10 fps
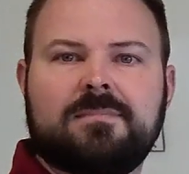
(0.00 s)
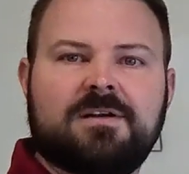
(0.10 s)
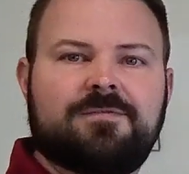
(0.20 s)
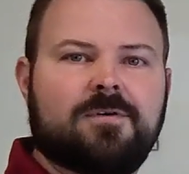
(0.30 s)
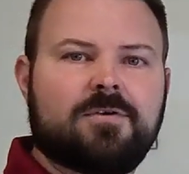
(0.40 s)

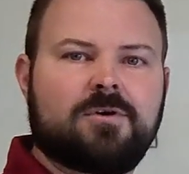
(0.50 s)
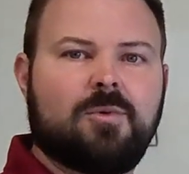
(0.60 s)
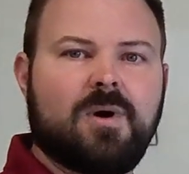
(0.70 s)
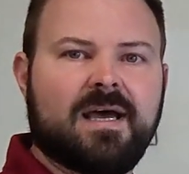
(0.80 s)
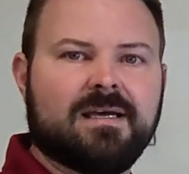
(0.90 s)
Get further
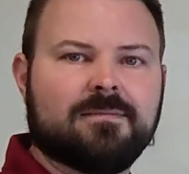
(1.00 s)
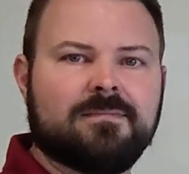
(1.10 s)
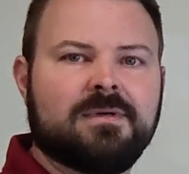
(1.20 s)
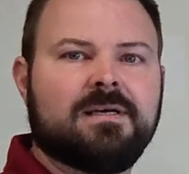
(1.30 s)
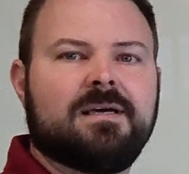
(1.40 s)
away.
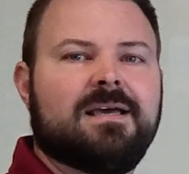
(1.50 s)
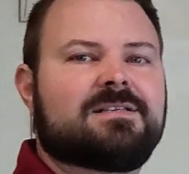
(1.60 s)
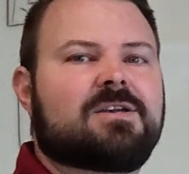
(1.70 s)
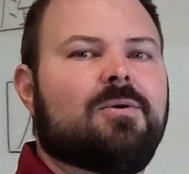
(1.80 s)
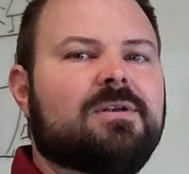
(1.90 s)

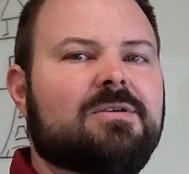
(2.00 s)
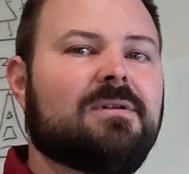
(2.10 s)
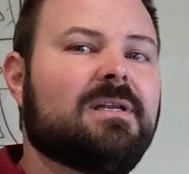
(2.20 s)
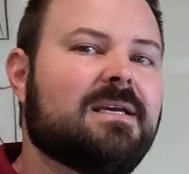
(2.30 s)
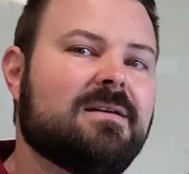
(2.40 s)
It's going to
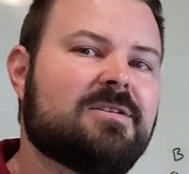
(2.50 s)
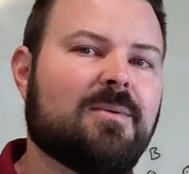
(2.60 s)
lead